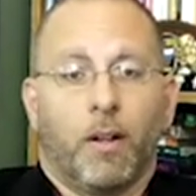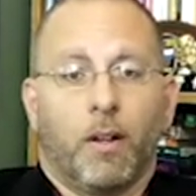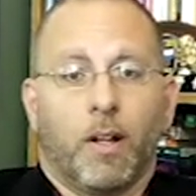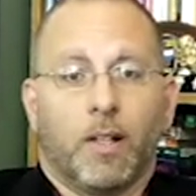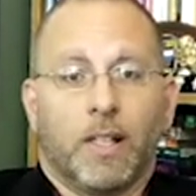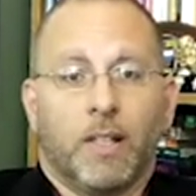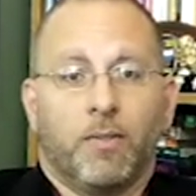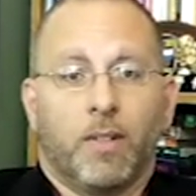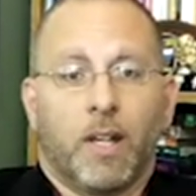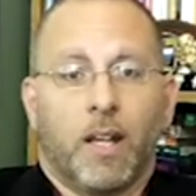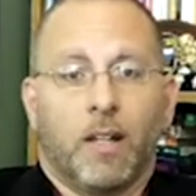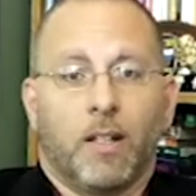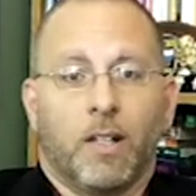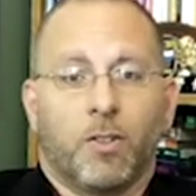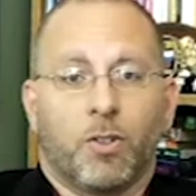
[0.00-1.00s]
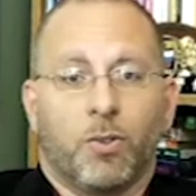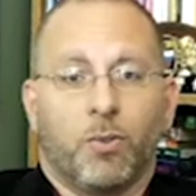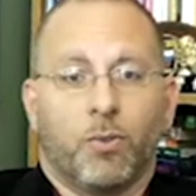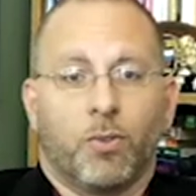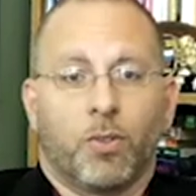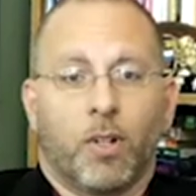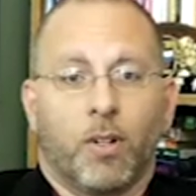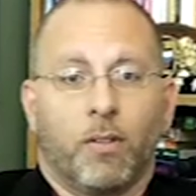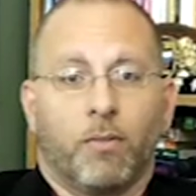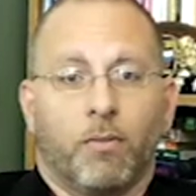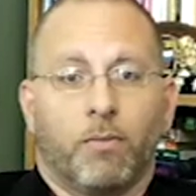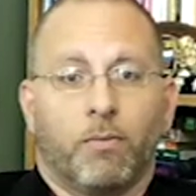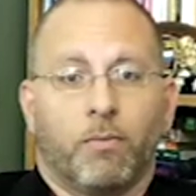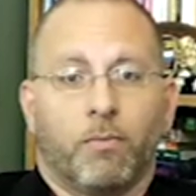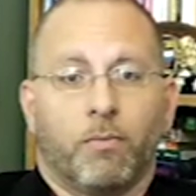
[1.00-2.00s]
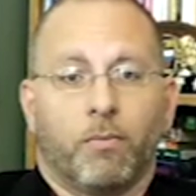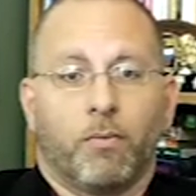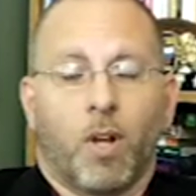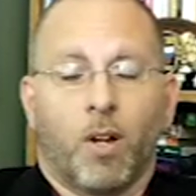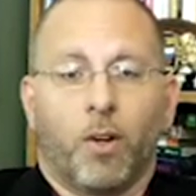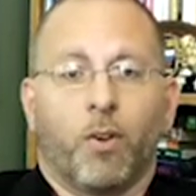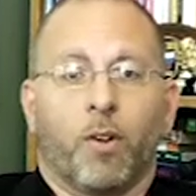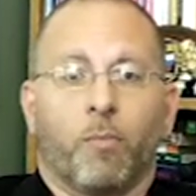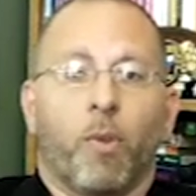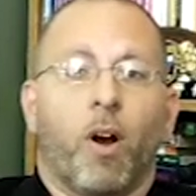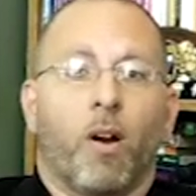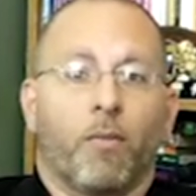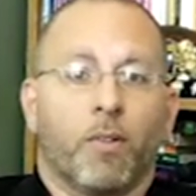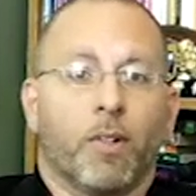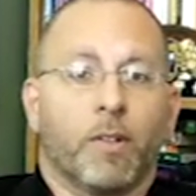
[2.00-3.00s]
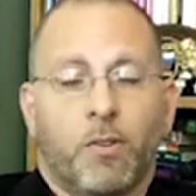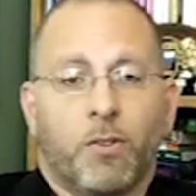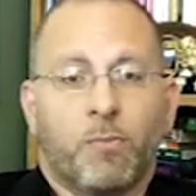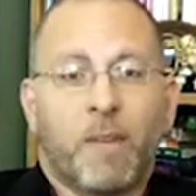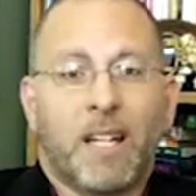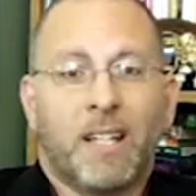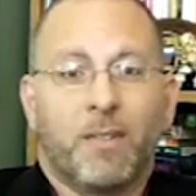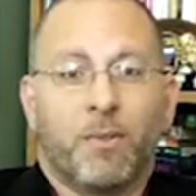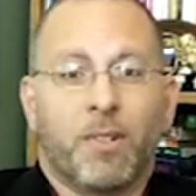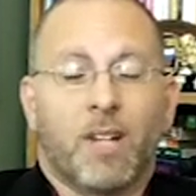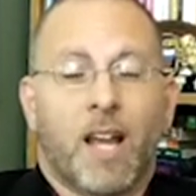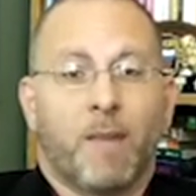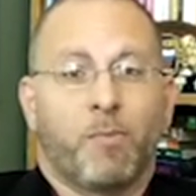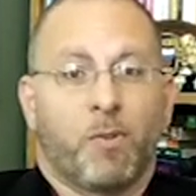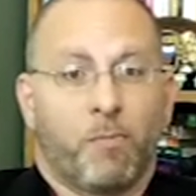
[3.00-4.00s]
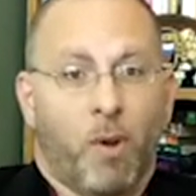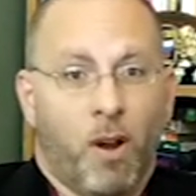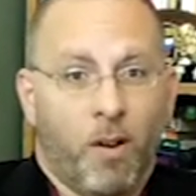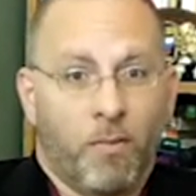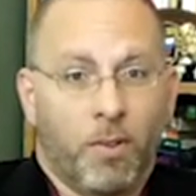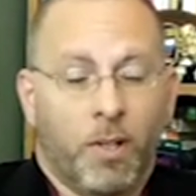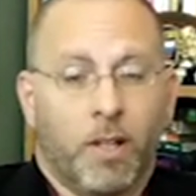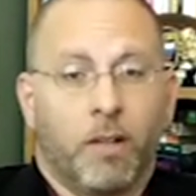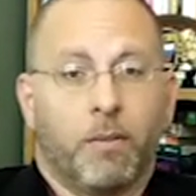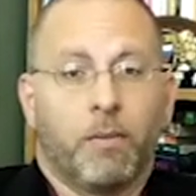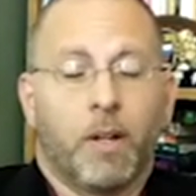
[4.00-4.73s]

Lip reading: alleviate issues of hunger and poverty. There's many different types of poverty.